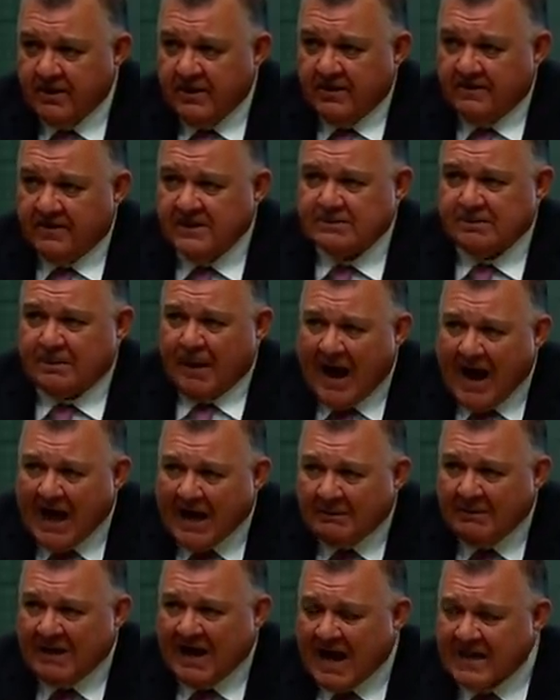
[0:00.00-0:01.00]
This
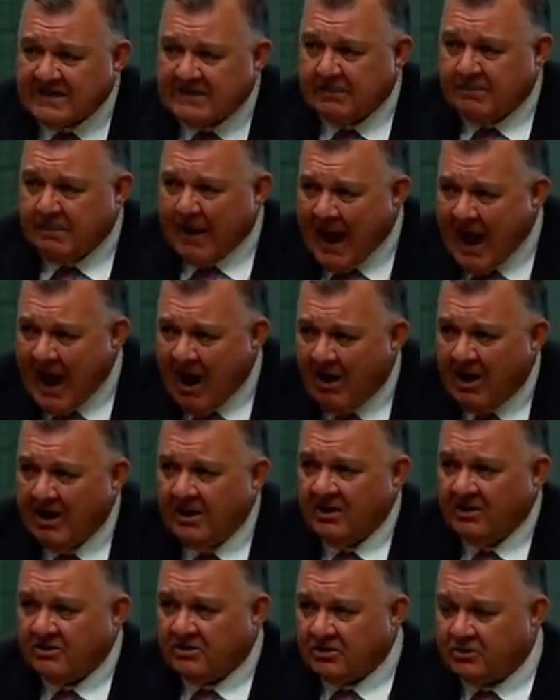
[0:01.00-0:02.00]
parliament has the
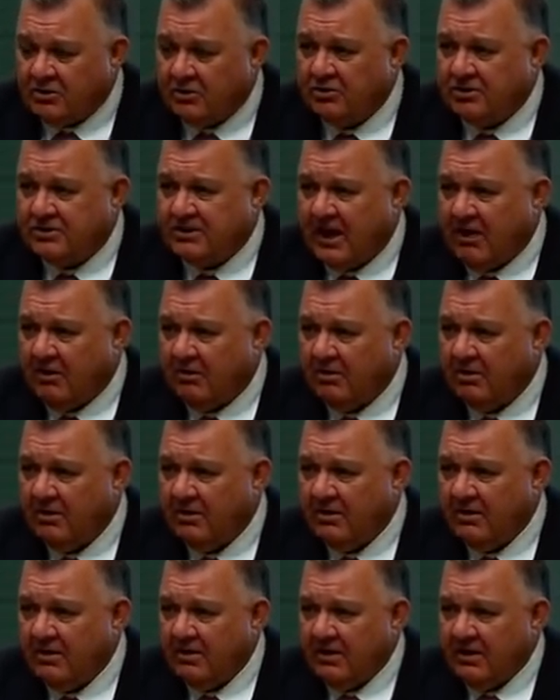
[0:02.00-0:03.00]
power to do so.
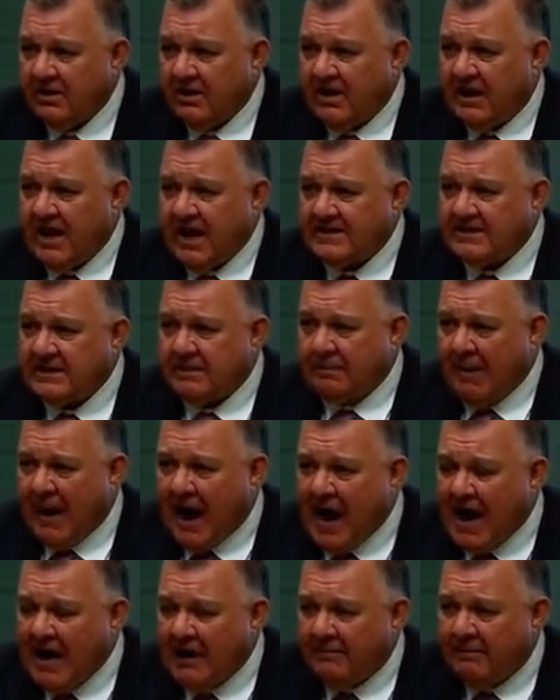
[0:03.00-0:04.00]
It has the
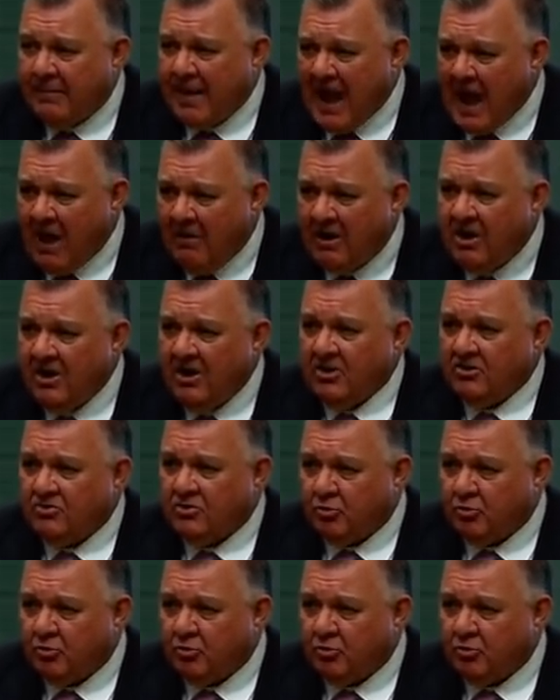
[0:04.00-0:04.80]
power to